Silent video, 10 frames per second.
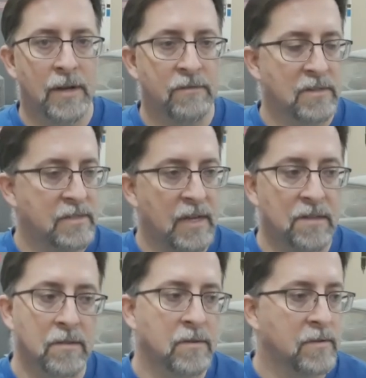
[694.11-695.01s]
Every state's
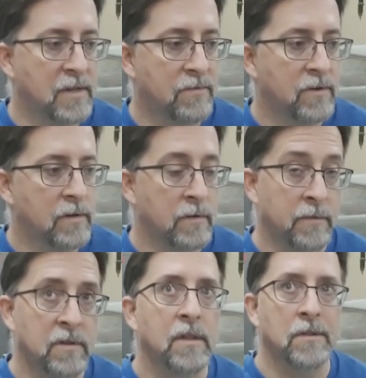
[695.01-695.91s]
a little different.
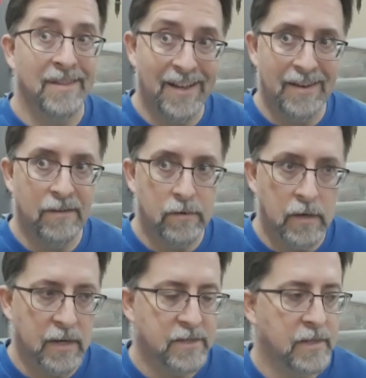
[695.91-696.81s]
Every state's a lot different,
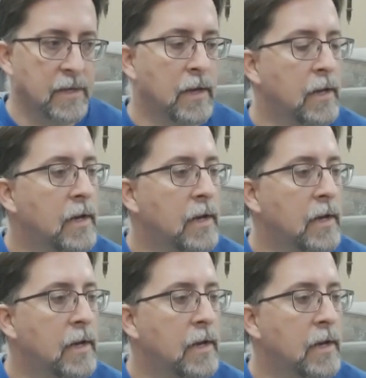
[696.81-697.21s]
actually.